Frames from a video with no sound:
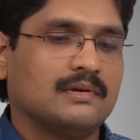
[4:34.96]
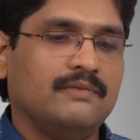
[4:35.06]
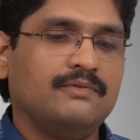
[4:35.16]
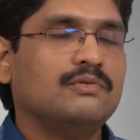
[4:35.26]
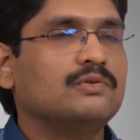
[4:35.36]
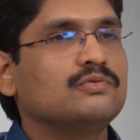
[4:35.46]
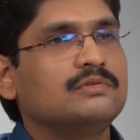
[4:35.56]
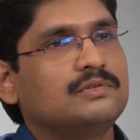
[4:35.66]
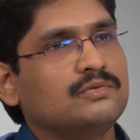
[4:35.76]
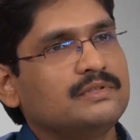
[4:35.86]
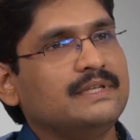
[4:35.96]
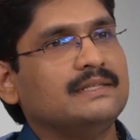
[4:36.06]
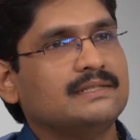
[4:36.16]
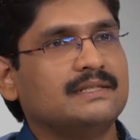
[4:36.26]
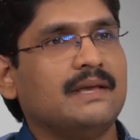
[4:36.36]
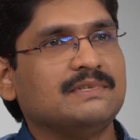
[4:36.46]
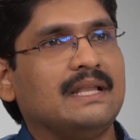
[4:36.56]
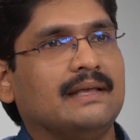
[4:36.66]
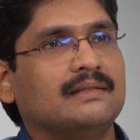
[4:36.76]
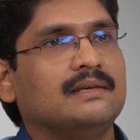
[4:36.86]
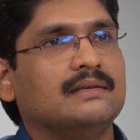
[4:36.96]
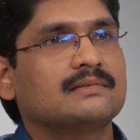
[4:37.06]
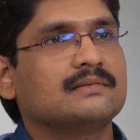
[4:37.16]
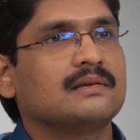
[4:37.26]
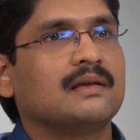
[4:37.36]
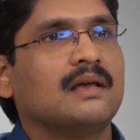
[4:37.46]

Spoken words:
If you do 2-3 steps like these,